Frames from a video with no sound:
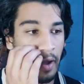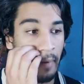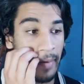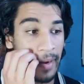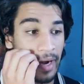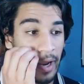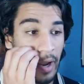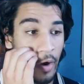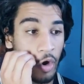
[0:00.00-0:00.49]
I
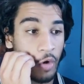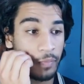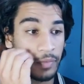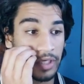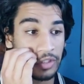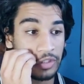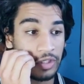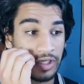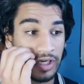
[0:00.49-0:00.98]
mean, I
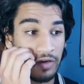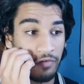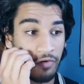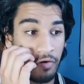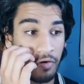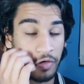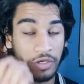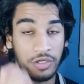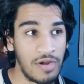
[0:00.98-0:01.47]
hope they do
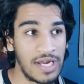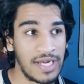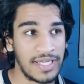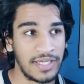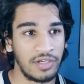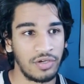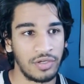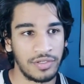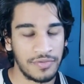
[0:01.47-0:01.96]
give her a
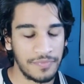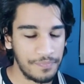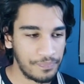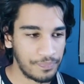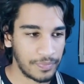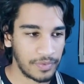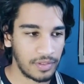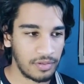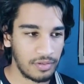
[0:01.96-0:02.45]
really good
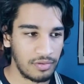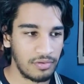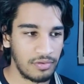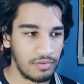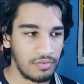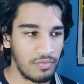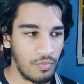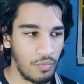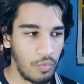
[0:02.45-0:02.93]

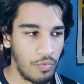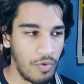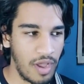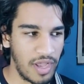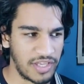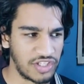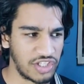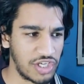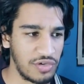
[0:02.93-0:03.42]

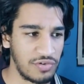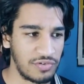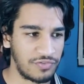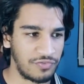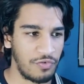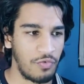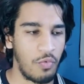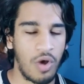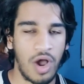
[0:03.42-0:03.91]

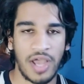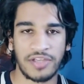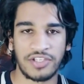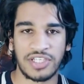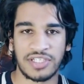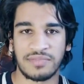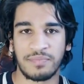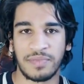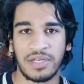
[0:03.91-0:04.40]
excuse for why
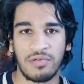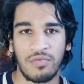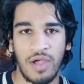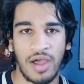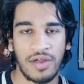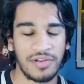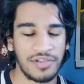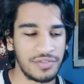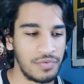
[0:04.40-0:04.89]
she hasn't been
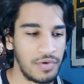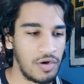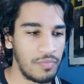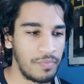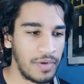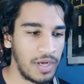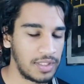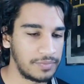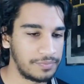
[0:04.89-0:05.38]
around as well,
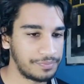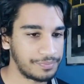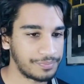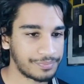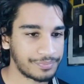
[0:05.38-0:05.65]
but